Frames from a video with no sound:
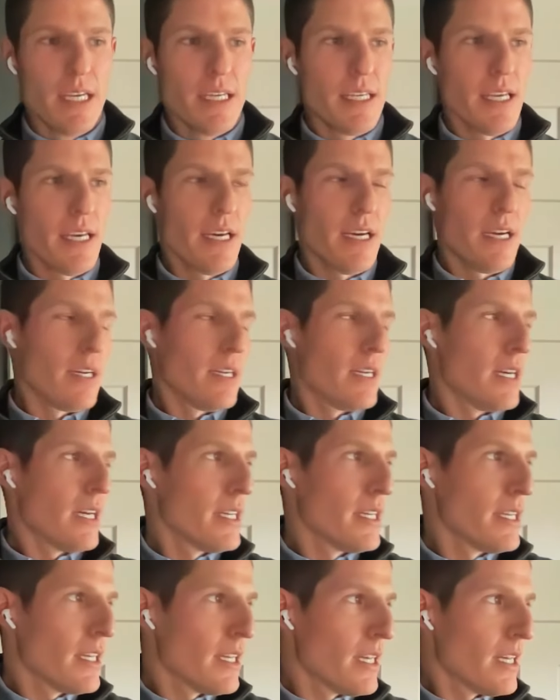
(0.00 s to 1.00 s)
Yeah,
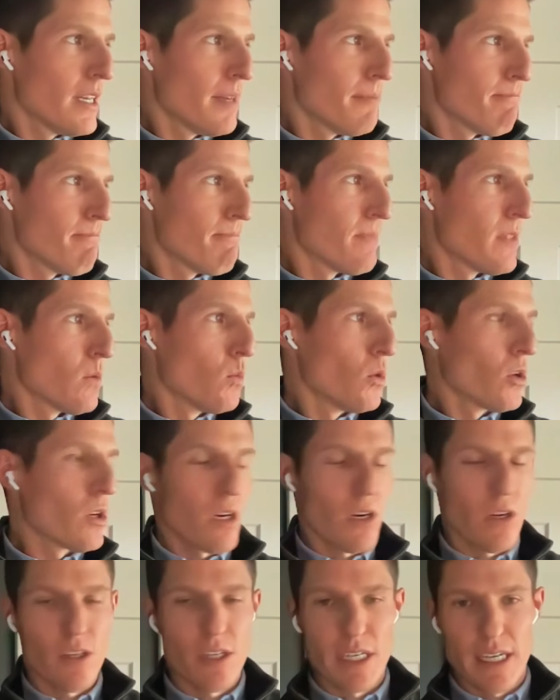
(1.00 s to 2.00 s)
I we'll
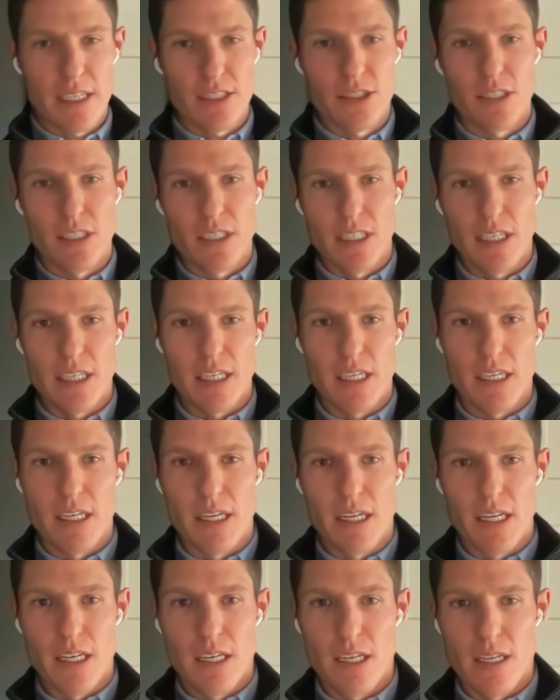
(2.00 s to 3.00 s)
call it actually like
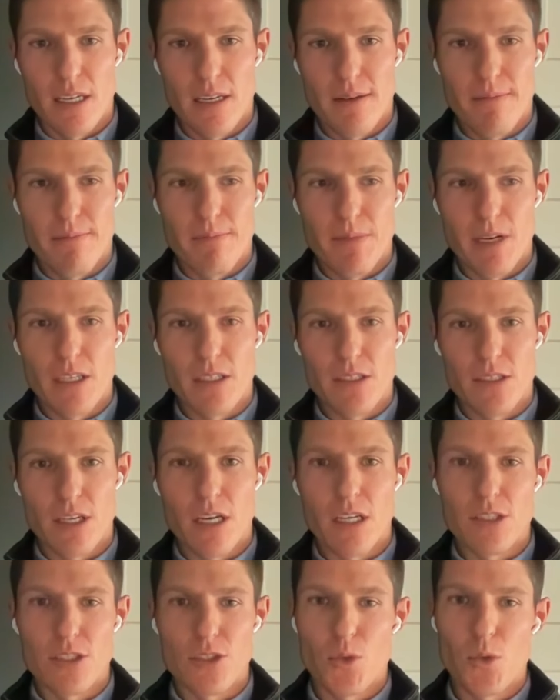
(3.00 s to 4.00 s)
a
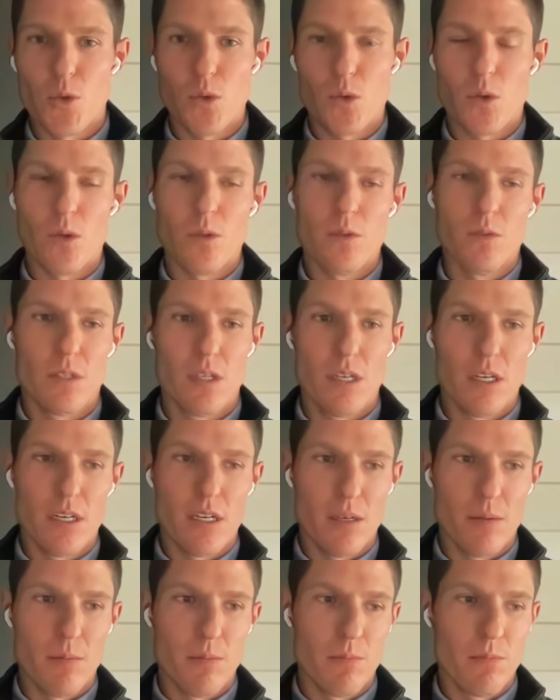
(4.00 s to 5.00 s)
tool.
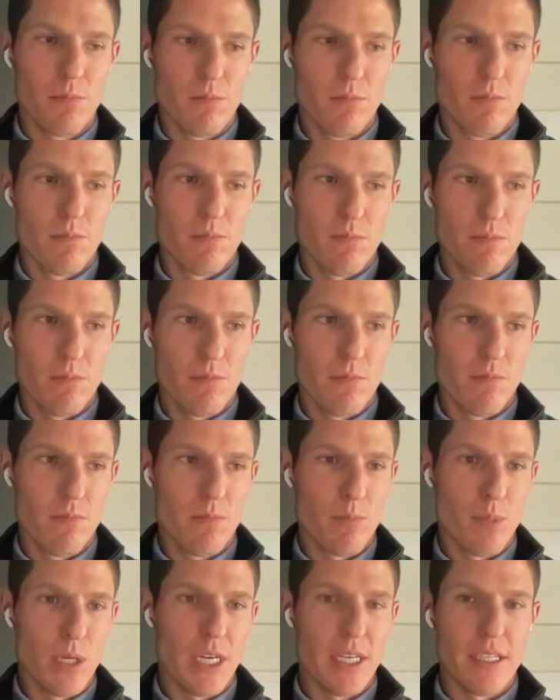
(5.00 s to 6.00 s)

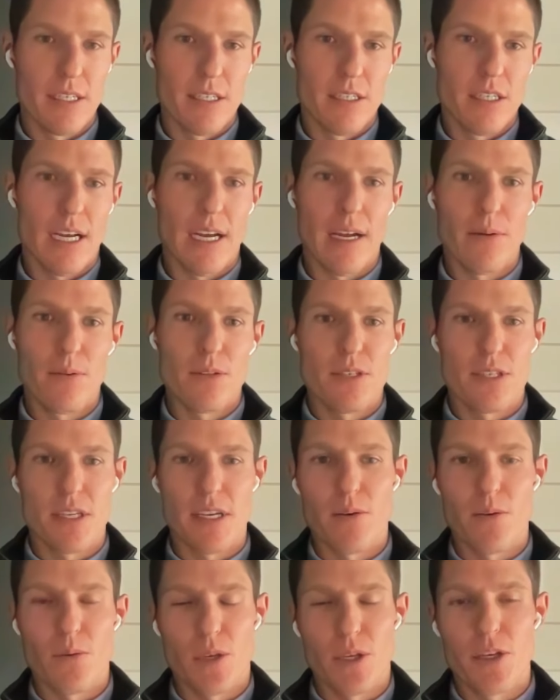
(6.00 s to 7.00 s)
But I would
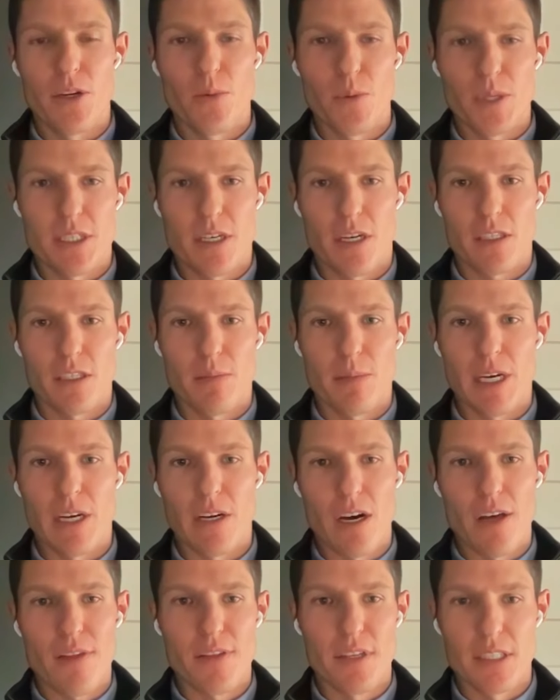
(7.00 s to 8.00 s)
say, we talked
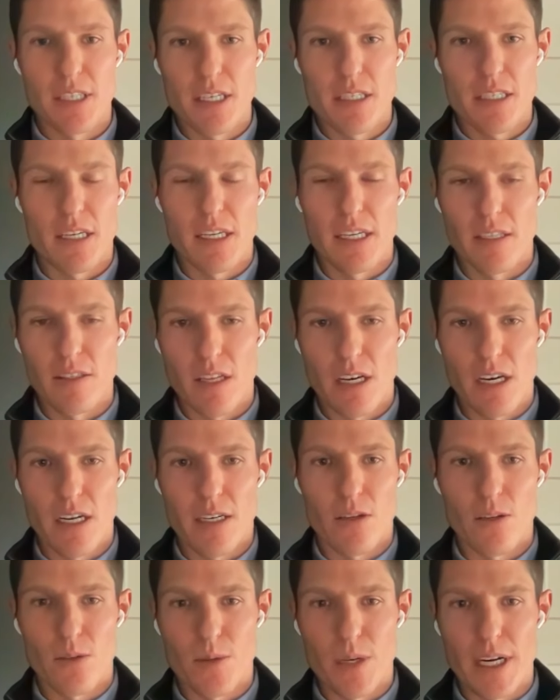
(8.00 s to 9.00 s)
about authenticity a
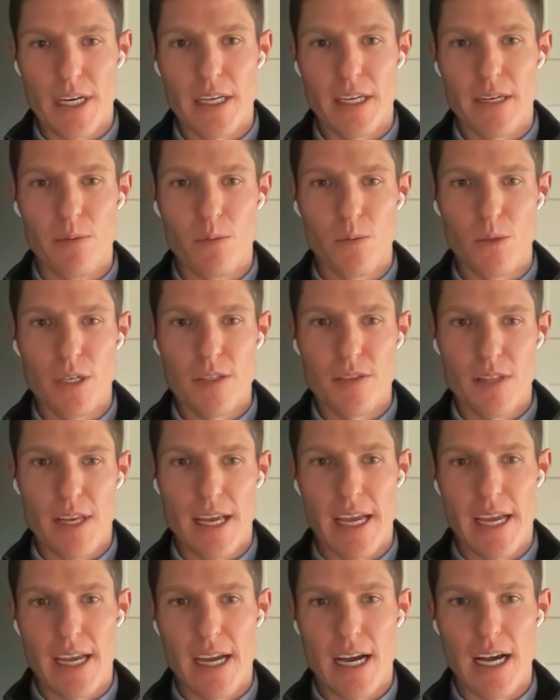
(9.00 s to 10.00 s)
lot already with
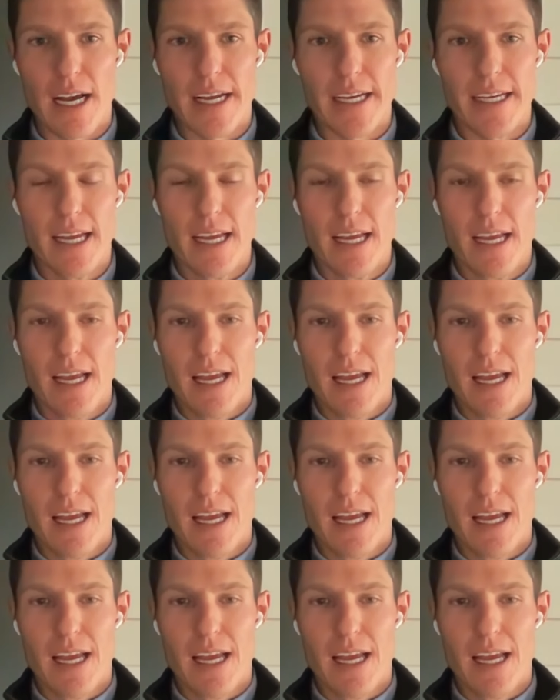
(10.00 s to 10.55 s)
AI.